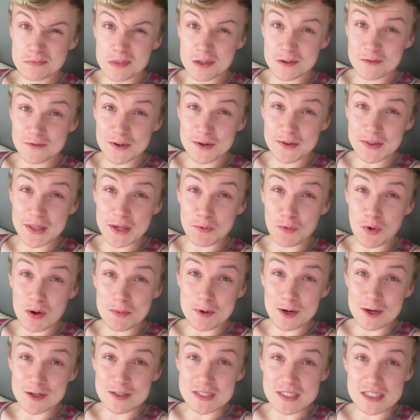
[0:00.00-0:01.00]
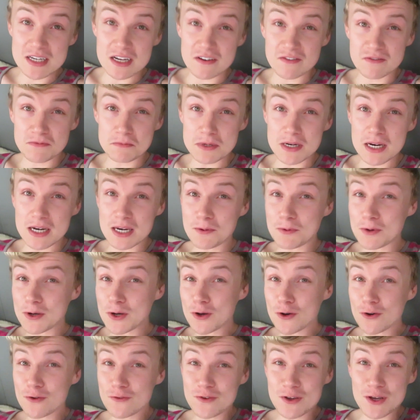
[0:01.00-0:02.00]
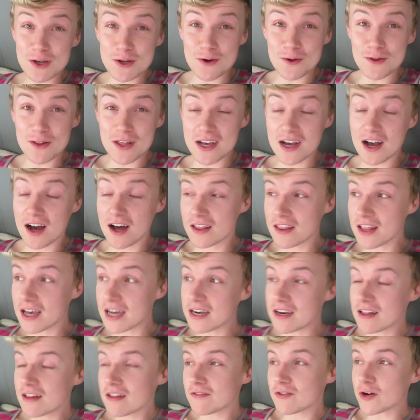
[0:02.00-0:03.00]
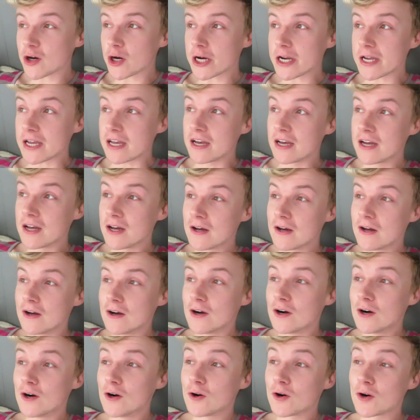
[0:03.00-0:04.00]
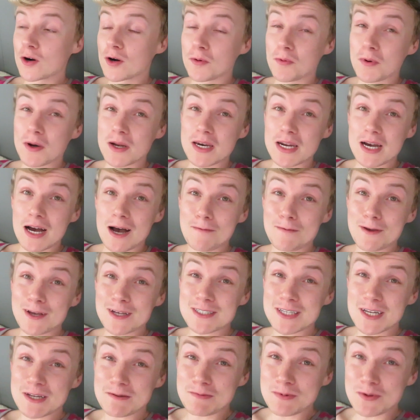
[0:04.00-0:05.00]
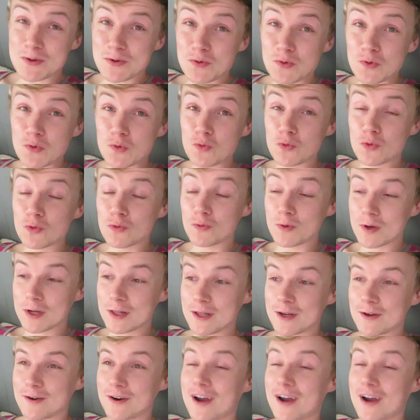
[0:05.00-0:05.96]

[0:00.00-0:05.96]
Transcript: in front of like Walmart and stuff. But anyone know if we can do like online delivery or whatnot because I've been really